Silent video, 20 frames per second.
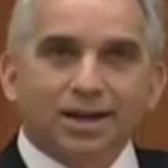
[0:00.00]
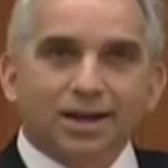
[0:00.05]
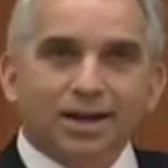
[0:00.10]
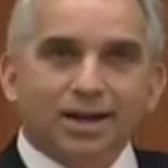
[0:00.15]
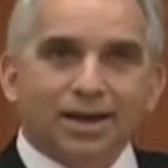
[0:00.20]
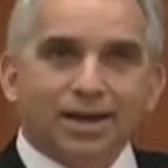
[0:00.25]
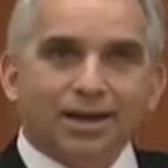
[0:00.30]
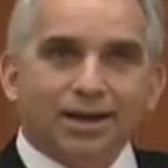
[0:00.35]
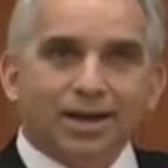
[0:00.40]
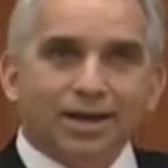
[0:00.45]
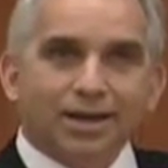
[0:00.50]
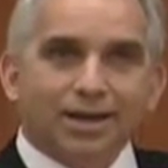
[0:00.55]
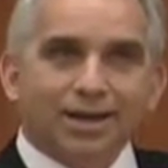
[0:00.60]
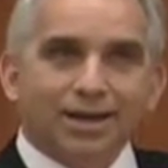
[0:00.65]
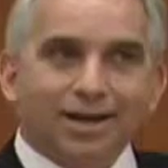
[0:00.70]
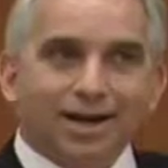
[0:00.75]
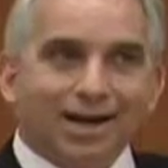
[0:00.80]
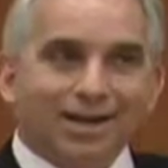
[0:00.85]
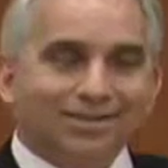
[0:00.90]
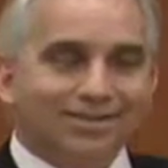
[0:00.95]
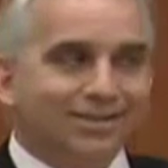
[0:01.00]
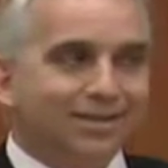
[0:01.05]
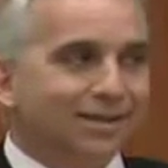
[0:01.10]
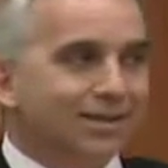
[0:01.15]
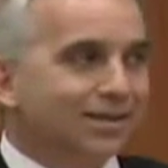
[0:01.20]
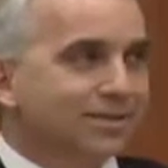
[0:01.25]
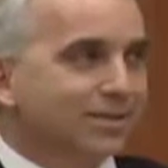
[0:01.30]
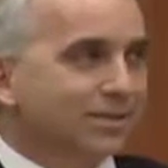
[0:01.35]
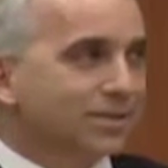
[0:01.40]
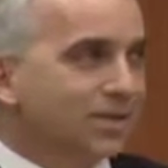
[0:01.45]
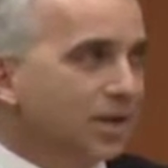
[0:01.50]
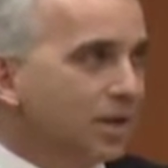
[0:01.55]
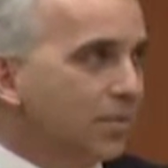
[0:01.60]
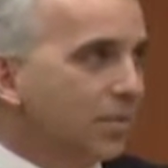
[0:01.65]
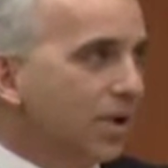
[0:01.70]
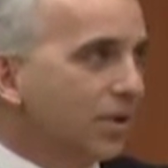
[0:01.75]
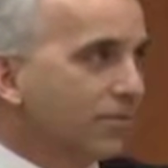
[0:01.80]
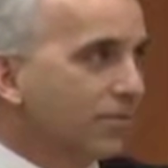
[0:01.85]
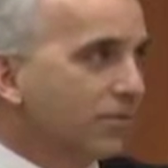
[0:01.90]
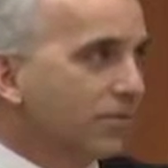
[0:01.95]
And again, I see it as a
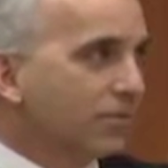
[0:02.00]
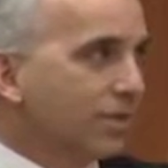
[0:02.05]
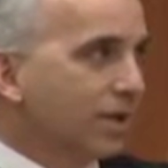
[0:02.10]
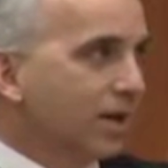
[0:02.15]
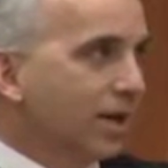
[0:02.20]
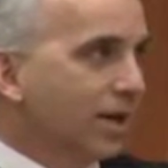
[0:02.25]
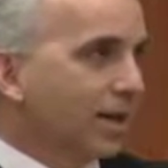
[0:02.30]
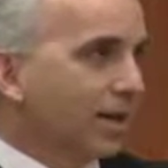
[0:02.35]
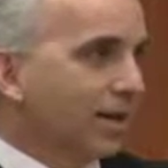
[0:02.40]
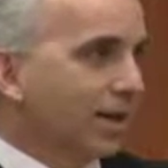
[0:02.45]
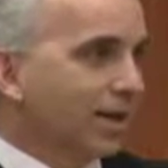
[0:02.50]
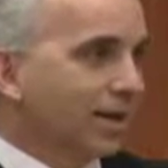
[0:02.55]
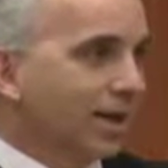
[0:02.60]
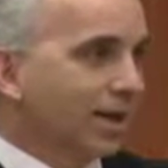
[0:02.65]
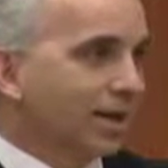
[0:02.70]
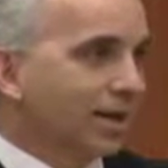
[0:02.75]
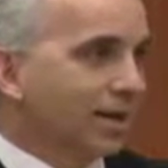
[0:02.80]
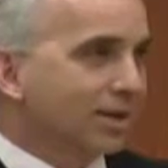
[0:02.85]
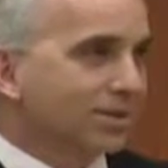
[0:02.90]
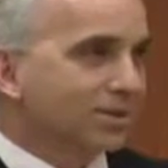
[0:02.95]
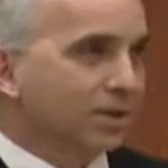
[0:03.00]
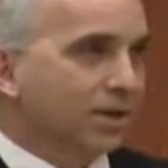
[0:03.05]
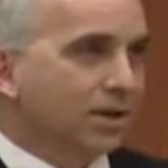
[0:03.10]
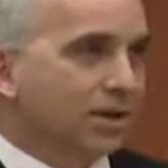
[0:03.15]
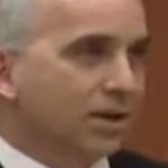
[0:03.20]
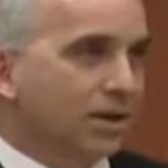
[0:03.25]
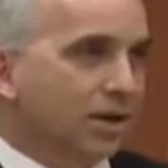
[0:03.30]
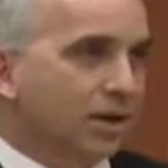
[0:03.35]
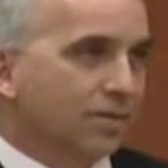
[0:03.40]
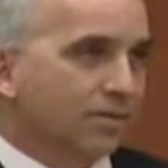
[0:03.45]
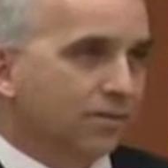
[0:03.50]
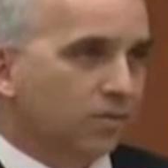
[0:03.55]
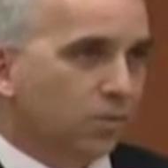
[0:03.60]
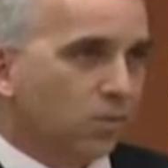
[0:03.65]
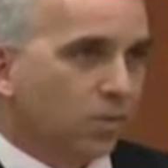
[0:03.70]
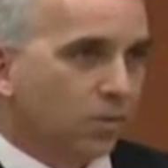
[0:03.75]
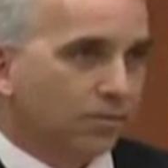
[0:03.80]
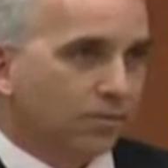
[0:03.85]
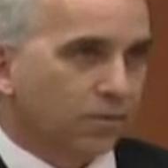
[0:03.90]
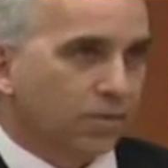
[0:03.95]
team effort, and I can't say enough
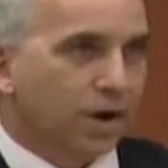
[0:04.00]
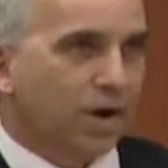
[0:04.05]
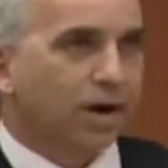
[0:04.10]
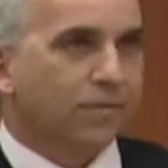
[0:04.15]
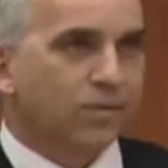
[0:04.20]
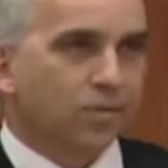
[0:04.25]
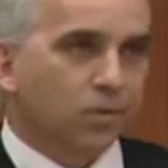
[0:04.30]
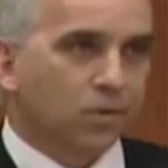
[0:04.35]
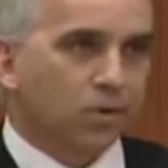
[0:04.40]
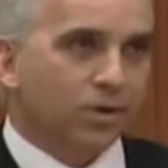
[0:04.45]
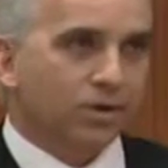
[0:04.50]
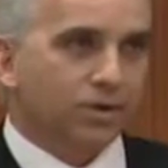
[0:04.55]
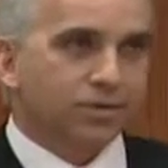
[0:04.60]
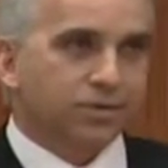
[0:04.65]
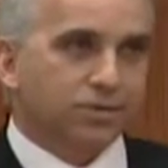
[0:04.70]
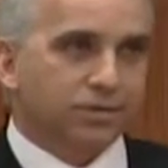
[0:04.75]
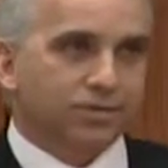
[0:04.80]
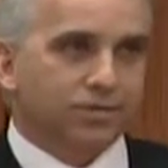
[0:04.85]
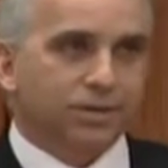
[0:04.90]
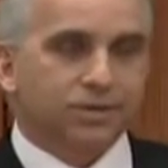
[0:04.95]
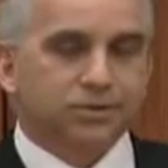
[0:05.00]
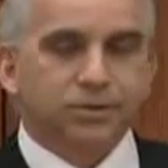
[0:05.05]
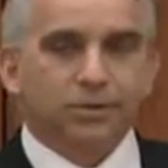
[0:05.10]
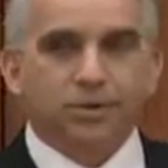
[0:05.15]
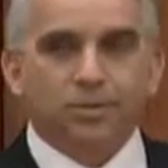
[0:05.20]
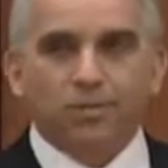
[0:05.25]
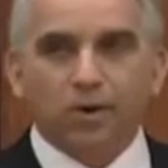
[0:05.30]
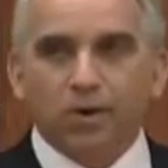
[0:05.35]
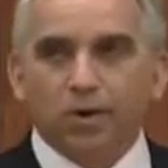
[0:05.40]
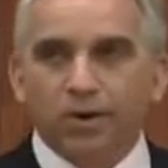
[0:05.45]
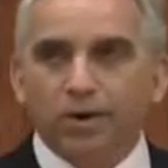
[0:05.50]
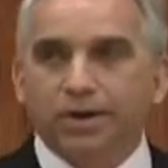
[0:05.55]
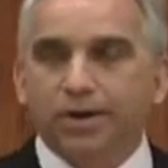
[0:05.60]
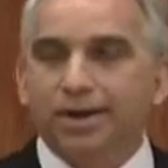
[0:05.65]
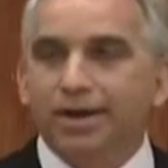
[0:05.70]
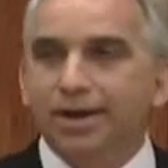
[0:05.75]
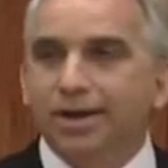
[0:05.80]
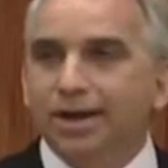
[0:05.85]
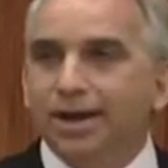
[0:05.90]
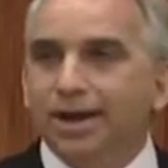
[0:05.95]
for everyone that took part
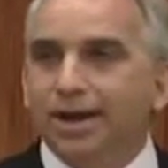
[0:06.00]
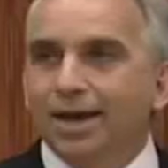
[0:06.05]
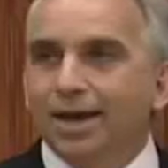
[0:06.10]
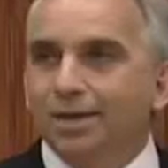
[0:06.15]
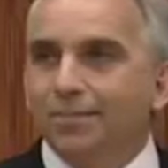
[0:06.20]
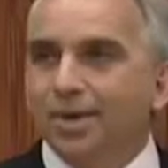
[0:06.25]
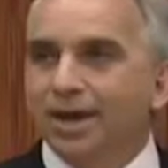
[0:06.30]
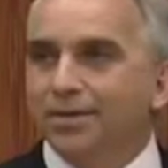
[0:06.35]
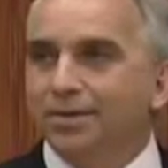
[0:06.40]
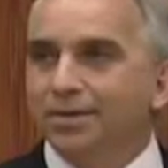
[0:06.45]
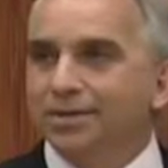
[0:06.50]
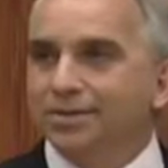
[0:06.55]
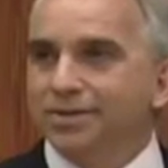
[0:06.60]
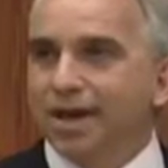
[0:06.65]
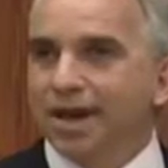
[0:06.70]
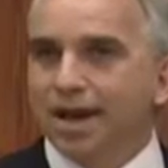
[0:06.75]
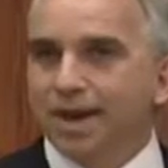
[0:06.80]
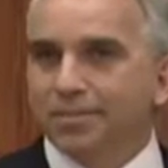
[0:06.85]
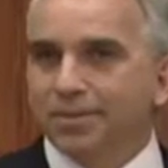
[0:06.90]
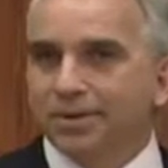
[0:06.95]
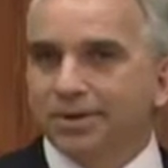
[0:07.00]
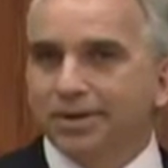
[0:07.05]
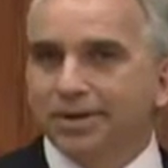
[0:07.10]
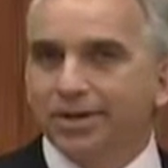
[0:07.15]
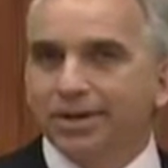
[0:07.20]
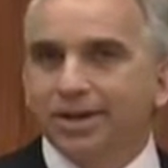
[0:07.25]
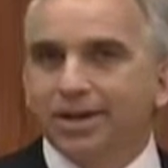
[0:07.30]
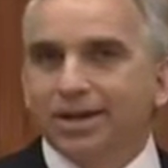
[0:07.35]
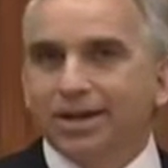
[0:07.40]
and made this happen.